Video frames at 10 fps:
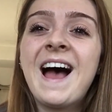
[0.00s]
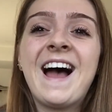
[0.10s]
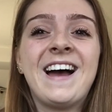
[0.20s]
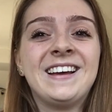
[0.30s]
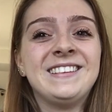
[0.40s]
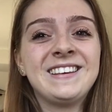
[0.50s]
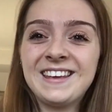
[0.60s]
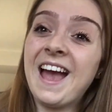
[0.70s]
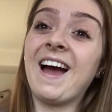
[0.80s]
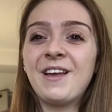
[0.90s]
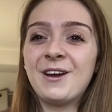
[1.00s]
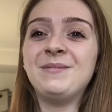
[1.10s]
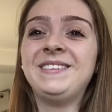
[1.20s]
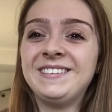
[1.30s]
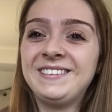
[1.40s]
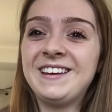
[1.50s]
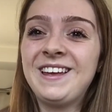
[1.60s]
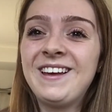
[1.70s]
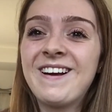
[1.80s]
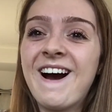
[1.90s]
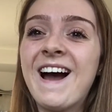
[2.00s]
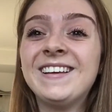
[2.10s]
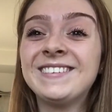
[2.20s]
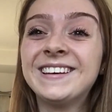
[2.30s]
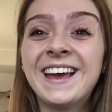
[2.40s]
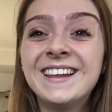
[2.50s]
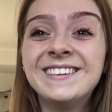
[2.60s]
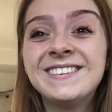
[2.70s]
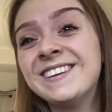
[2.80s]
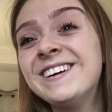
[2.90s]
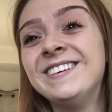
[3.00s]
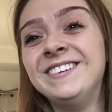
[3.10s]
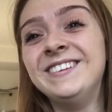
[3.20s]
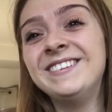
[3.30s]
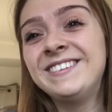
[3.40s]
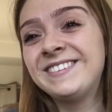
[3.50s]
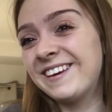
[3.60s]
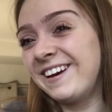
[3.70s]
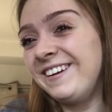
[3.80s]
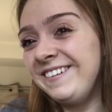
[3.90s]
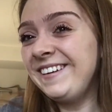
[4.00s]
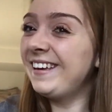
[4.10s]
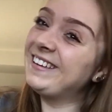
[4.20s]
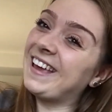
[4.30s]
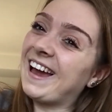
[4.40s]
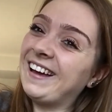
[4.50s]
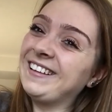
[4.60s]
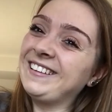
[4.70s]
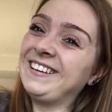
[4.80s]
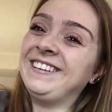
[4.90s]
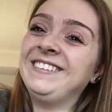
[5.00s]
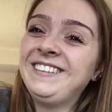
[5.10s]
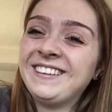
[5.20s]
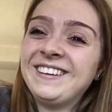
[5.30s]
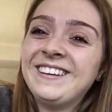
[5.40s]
And yeah, hope to see you guys again soon. So yeah.